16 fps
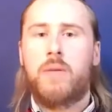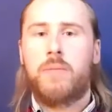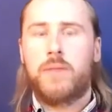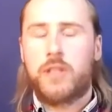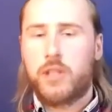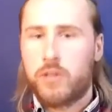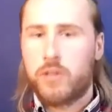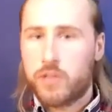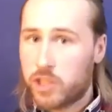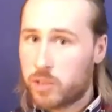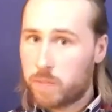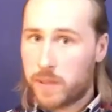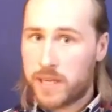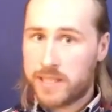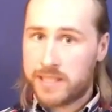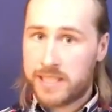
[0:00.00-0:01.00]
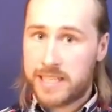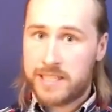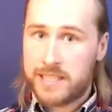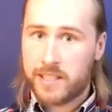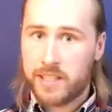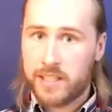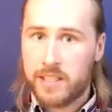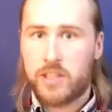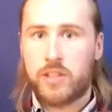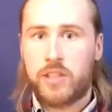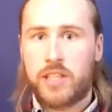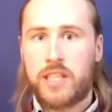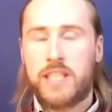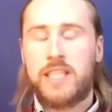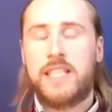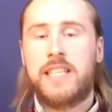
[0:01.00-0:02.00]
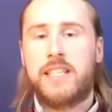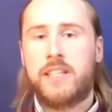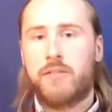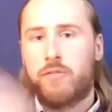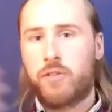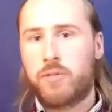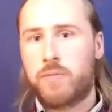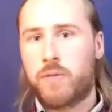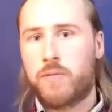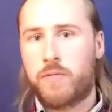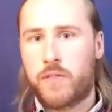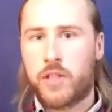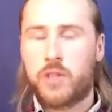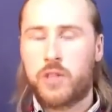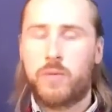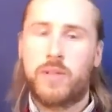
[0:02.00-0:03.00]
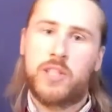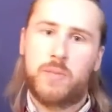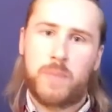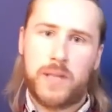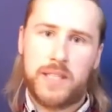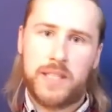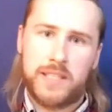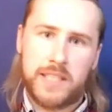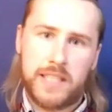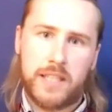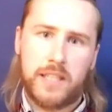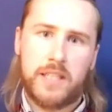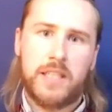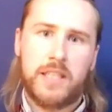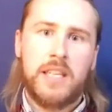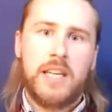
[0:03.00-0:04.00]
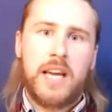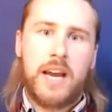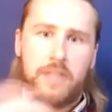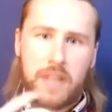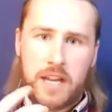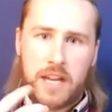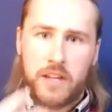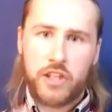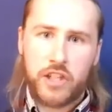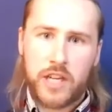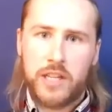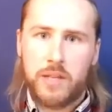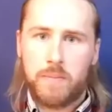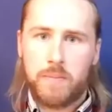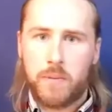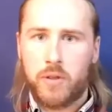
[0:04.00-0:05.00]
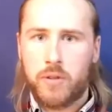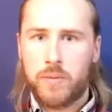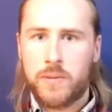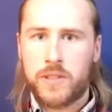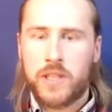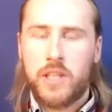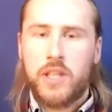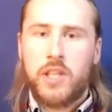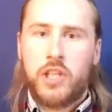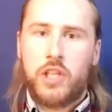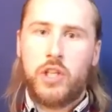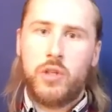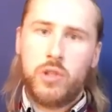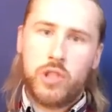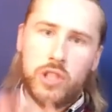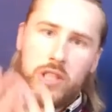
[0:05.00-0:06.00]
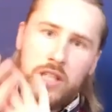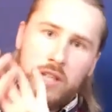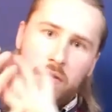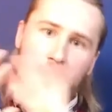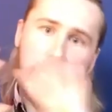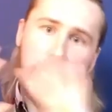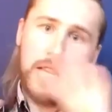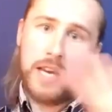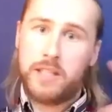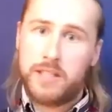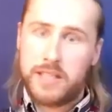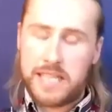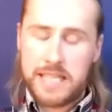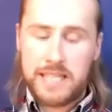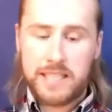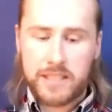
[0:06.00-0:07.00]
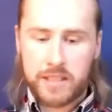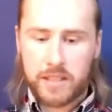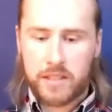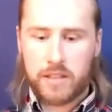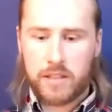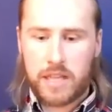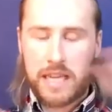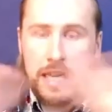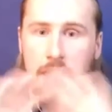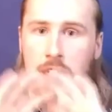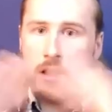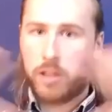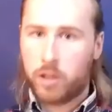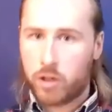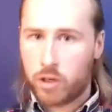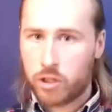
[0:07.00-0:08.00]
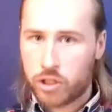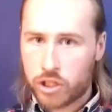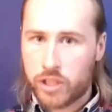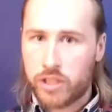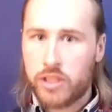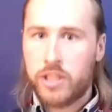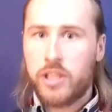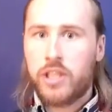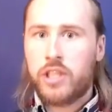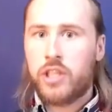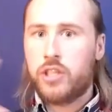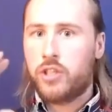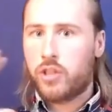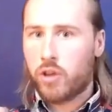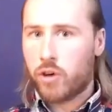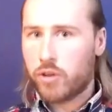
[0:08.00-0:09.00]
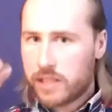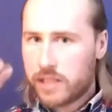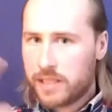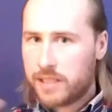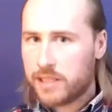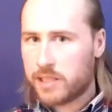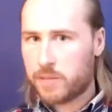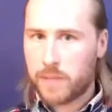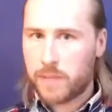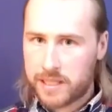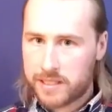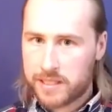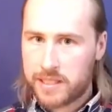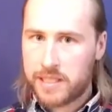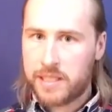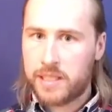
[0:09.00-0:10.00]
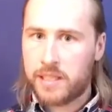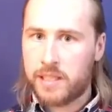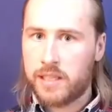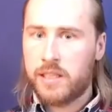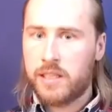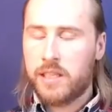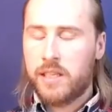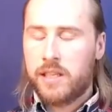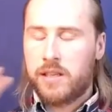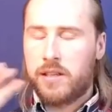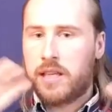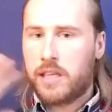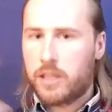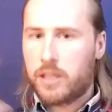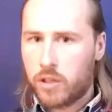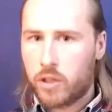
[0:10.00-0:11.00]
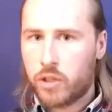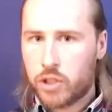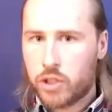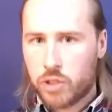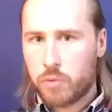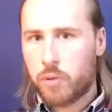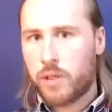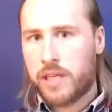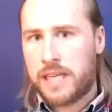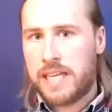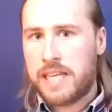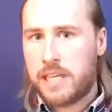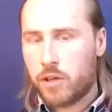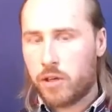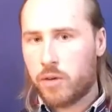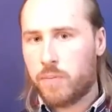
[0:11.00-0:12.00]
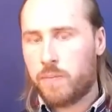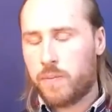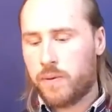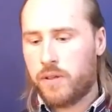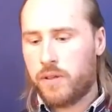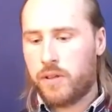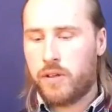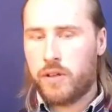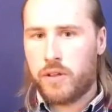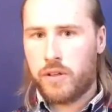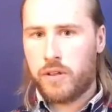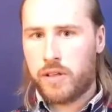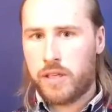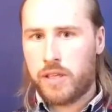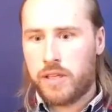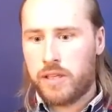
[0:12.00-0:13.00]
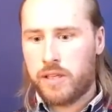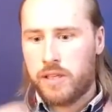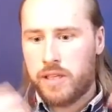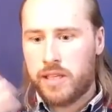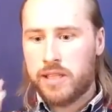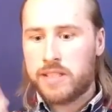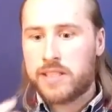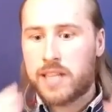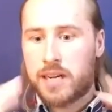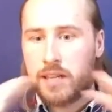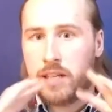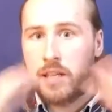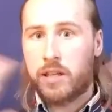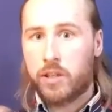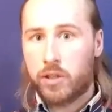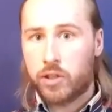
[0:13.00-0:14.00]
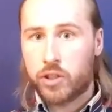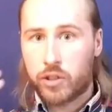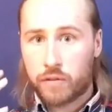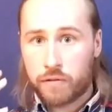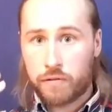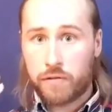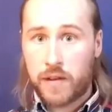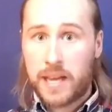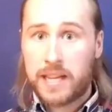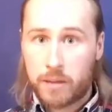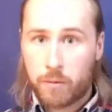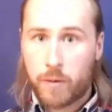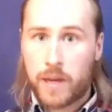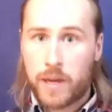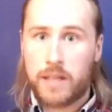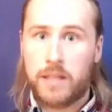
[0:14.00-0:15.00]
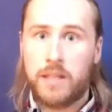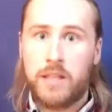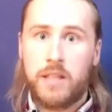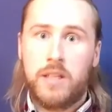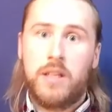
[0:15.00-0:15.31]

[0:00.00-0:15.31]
use a space heater, so you can heat the room up first with a space heater and then shine the bulbs. Usually if you get a decent enclosure, you don't need a space heater. The enclosure will heat up the inside of the enclosure fairly well